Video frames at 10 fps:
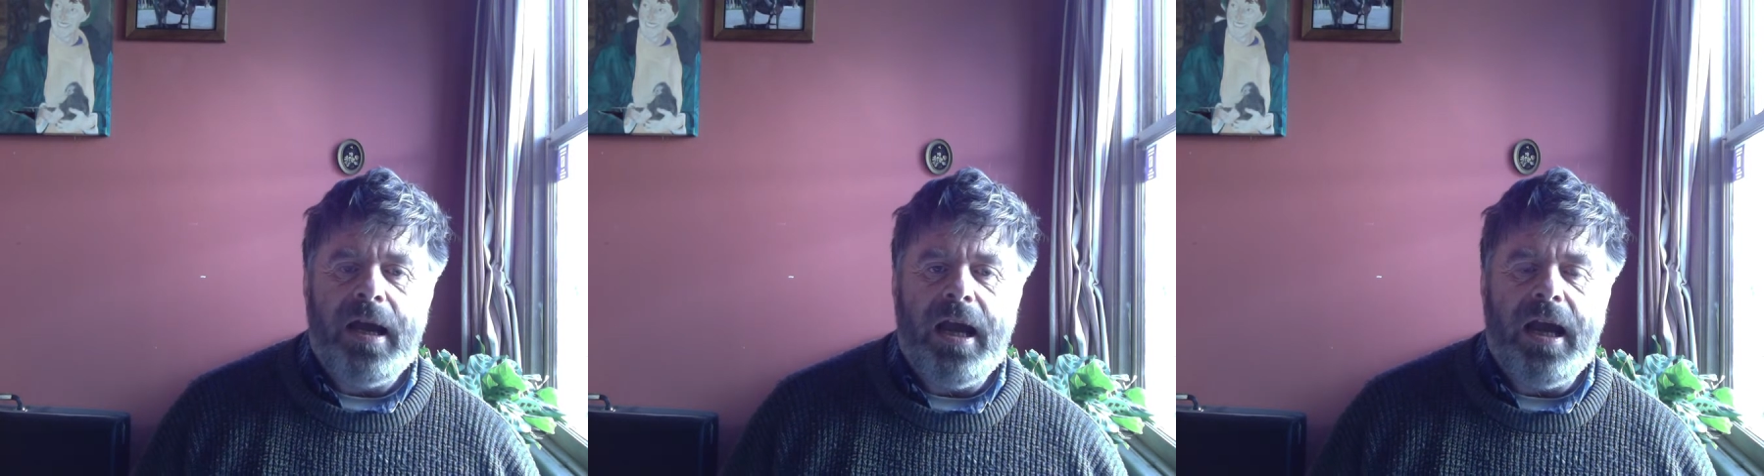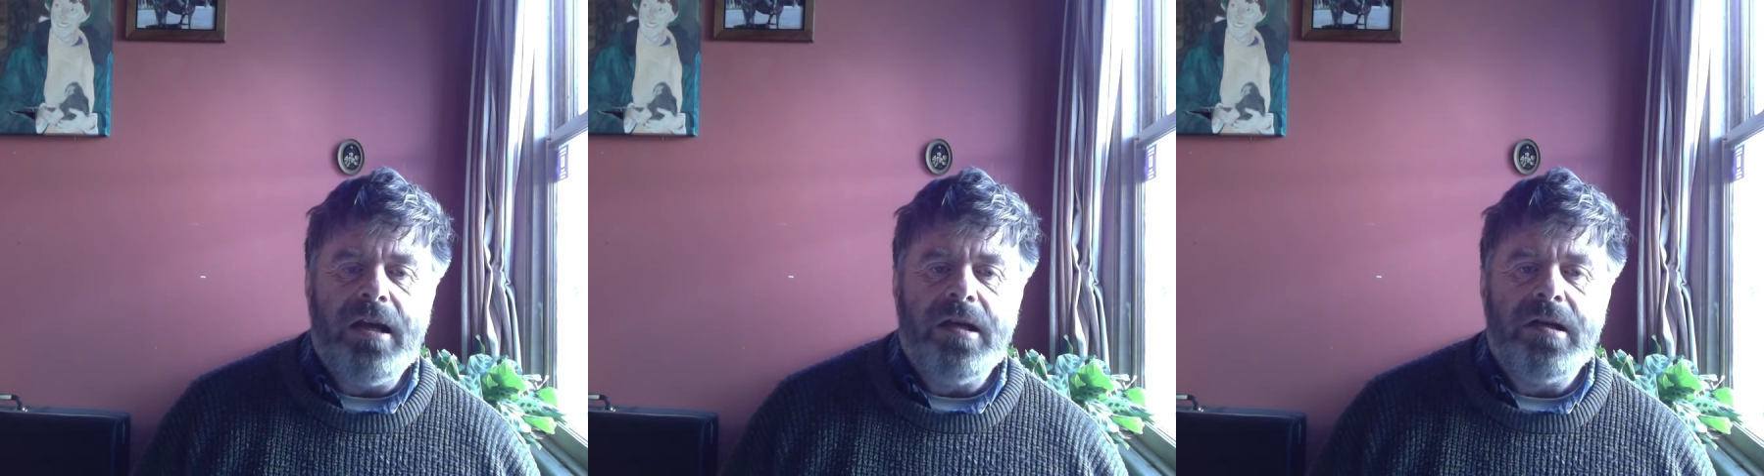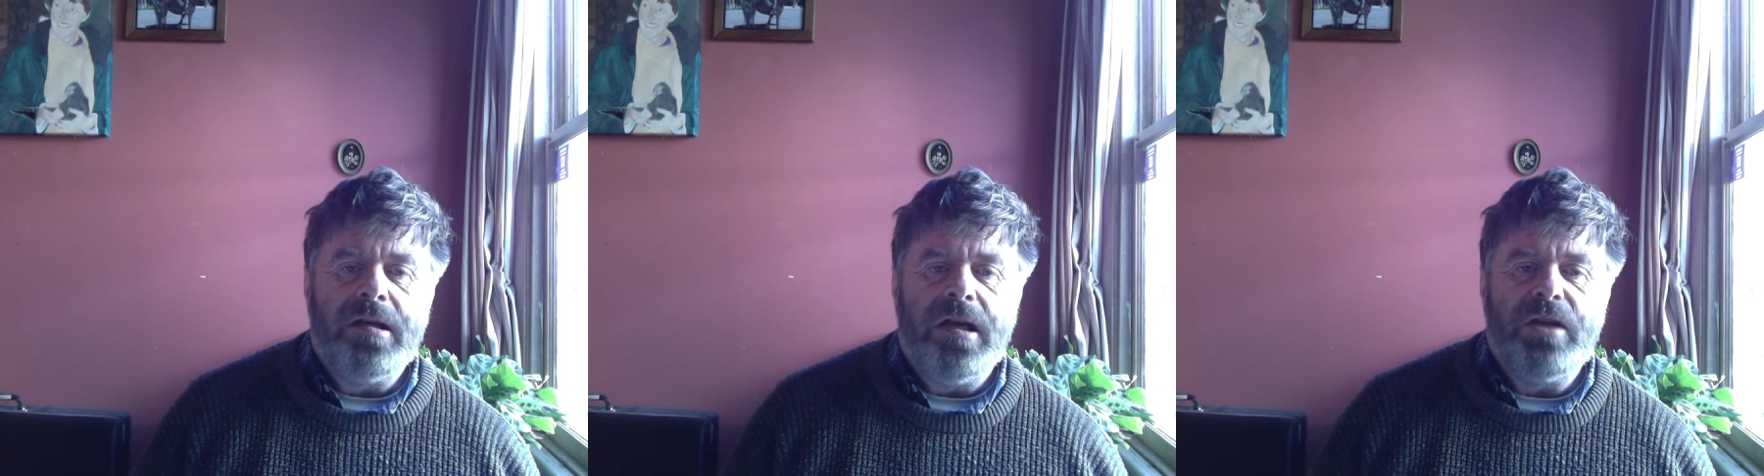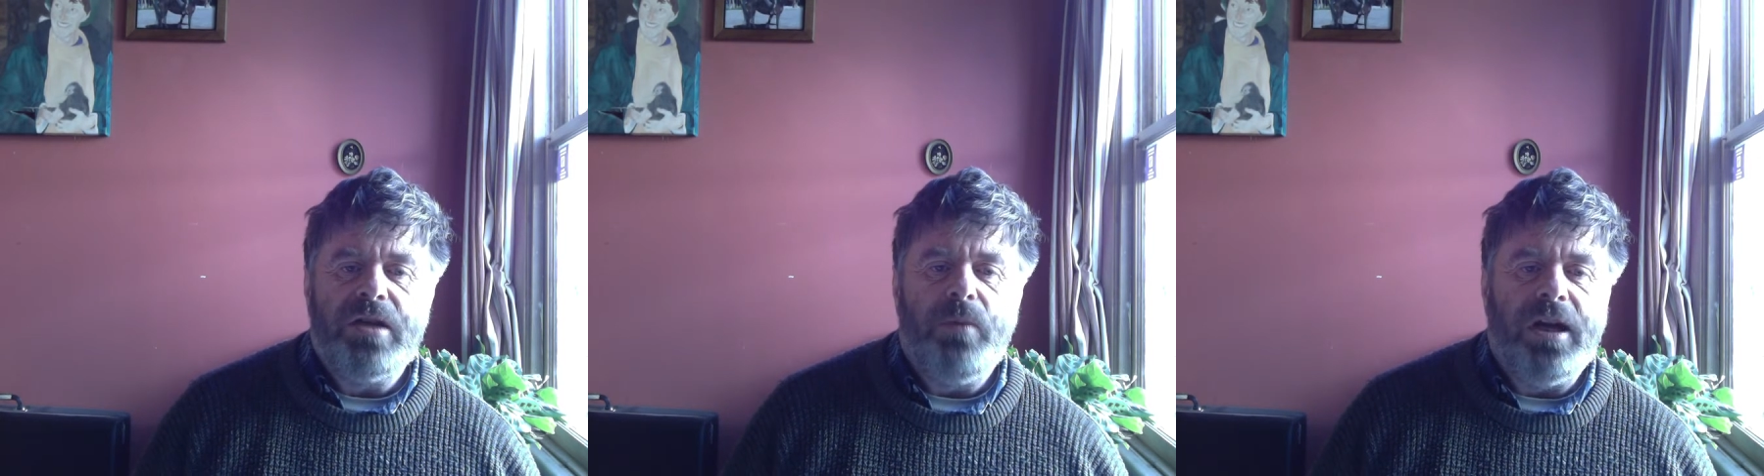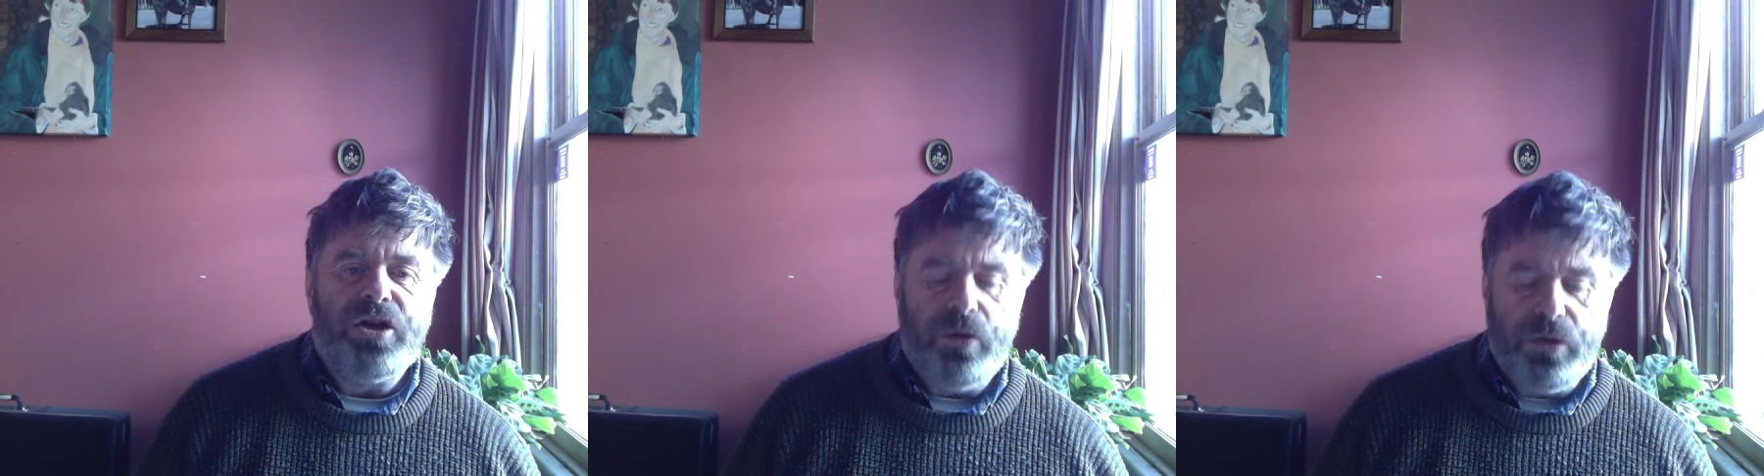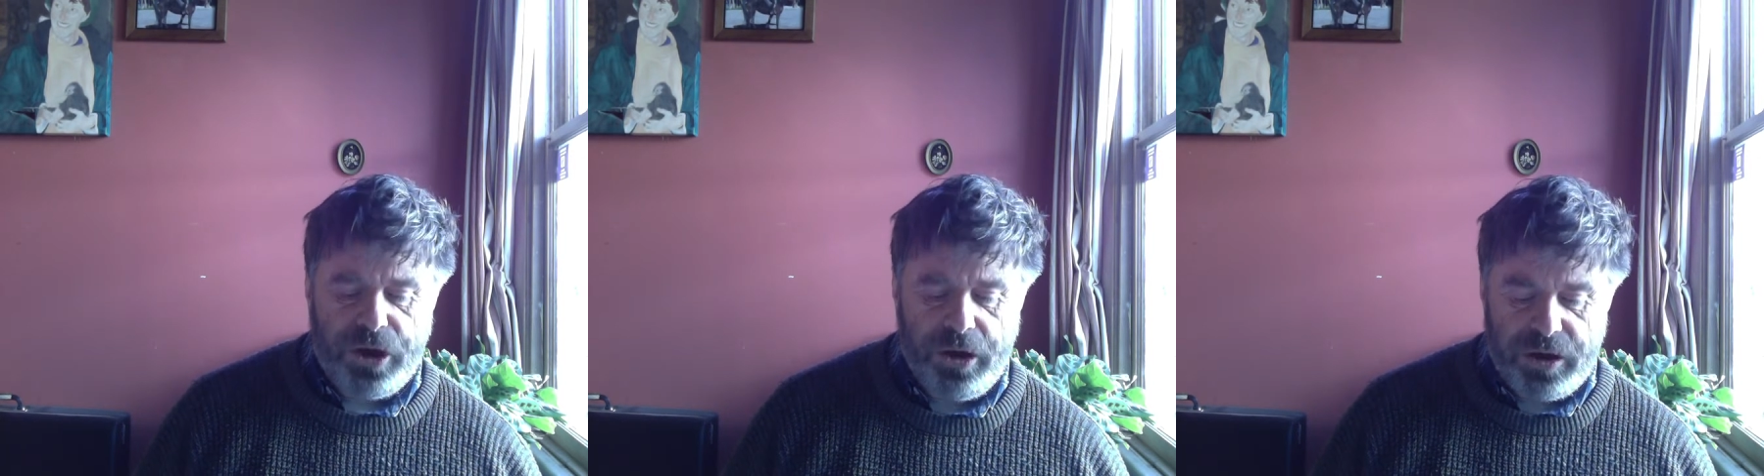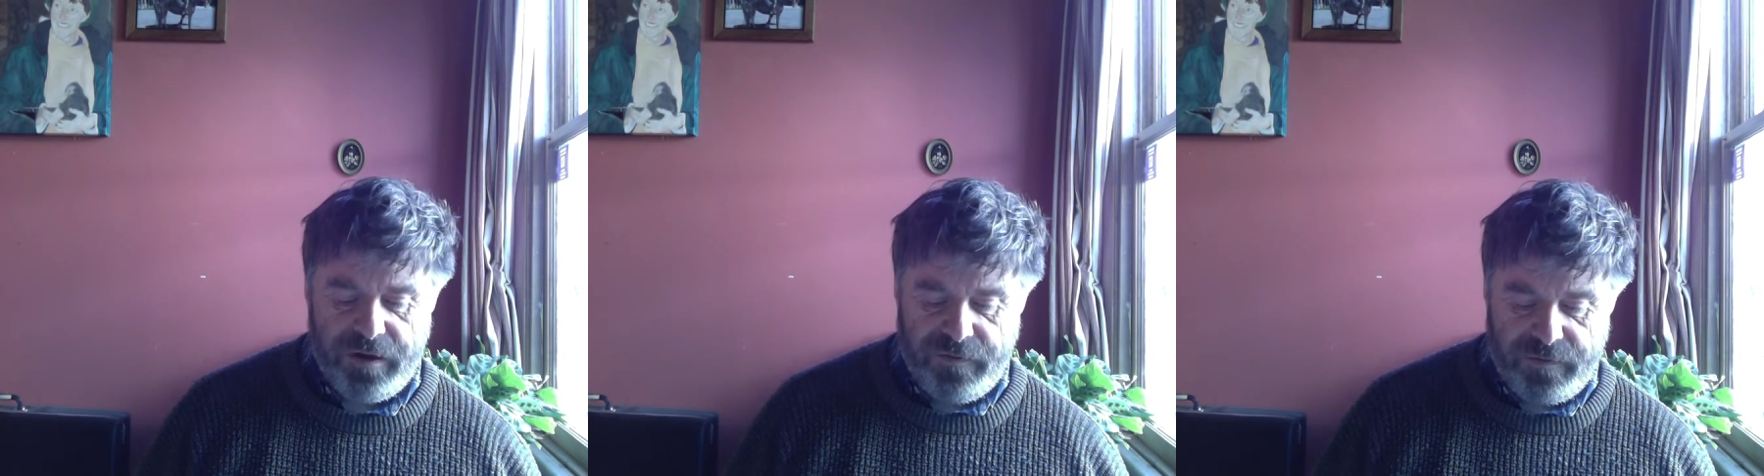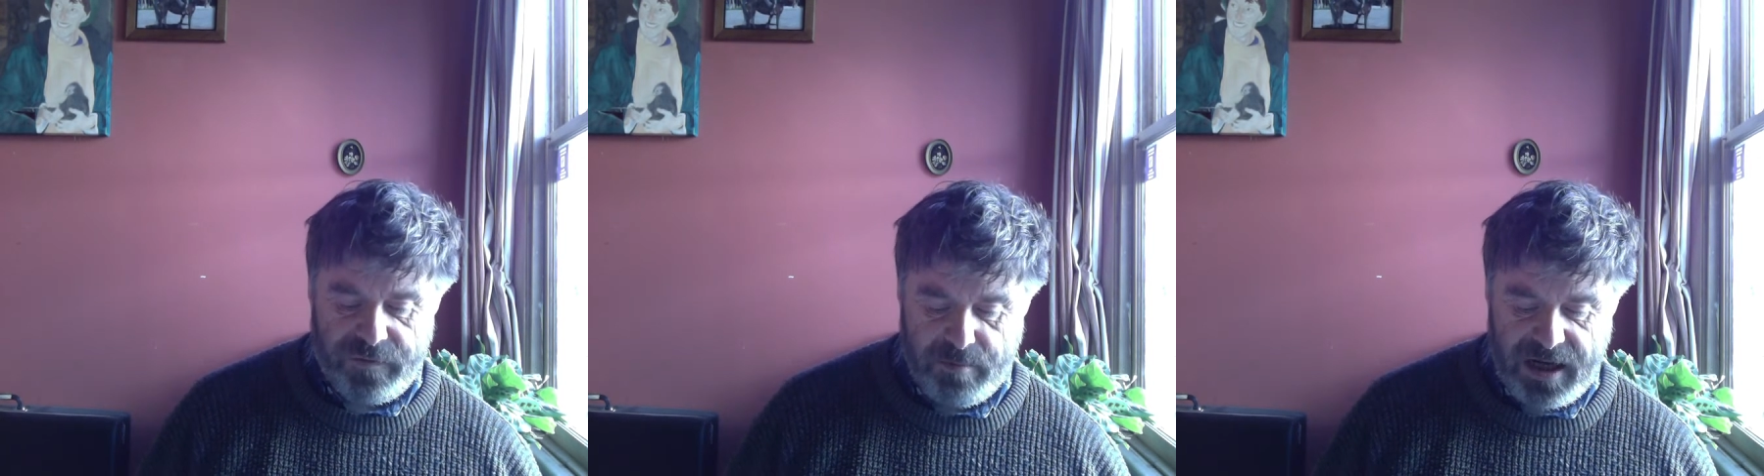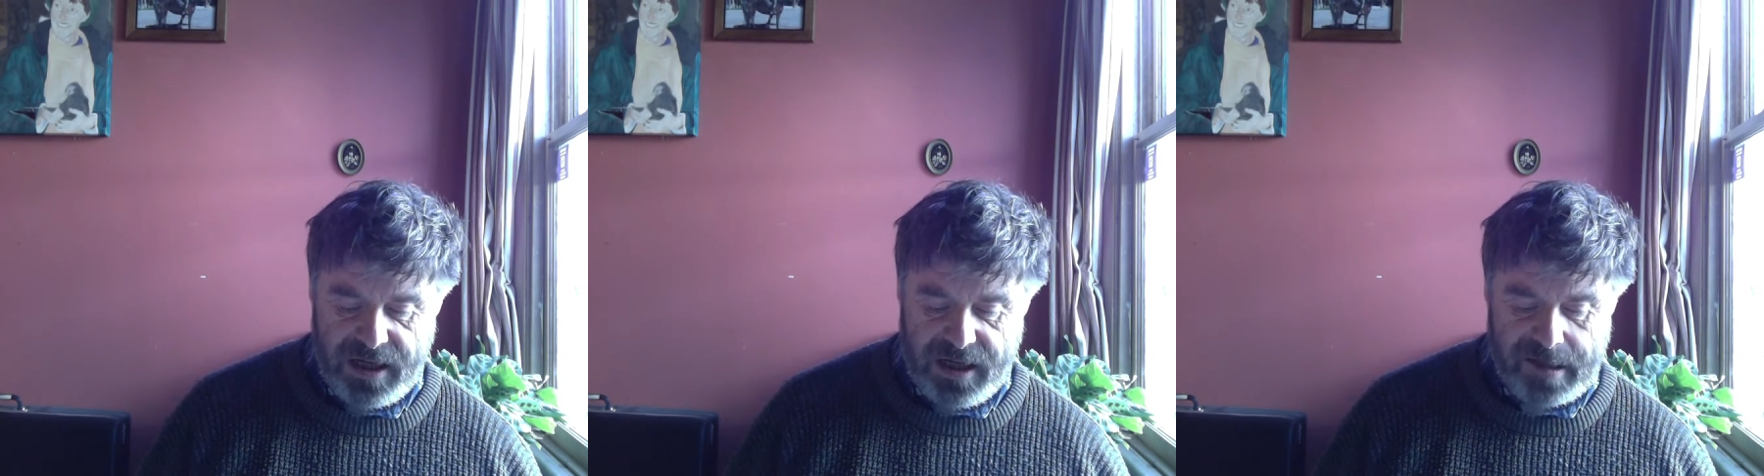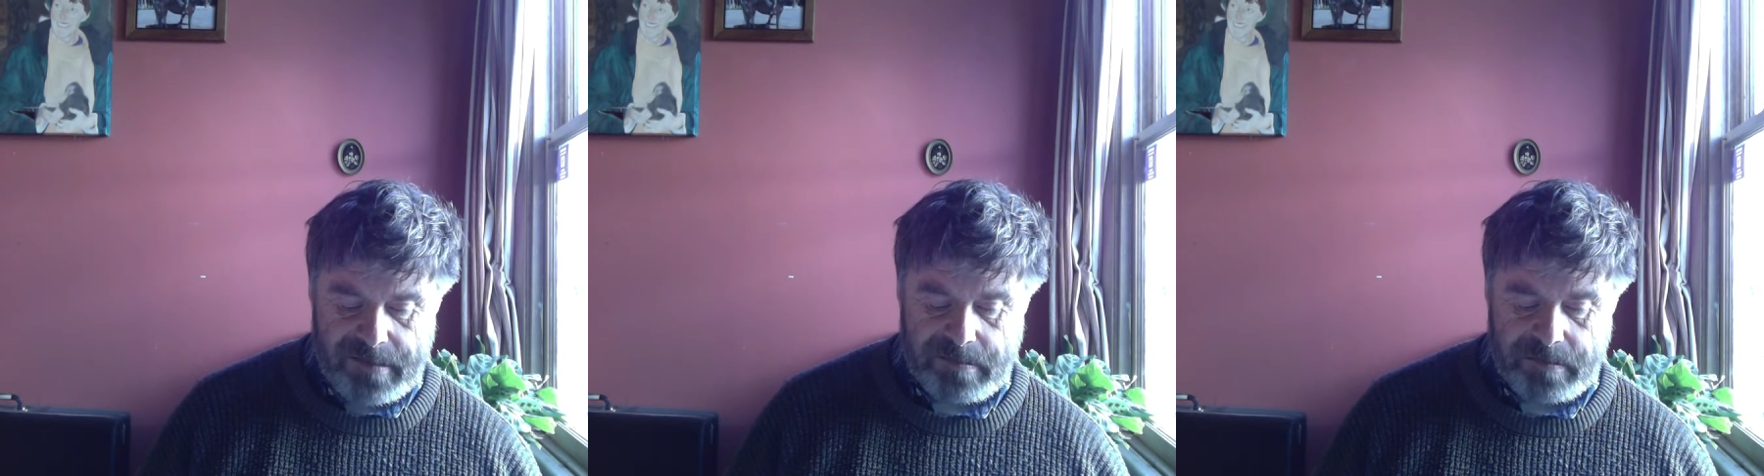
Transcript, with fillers: and as well as alternative media,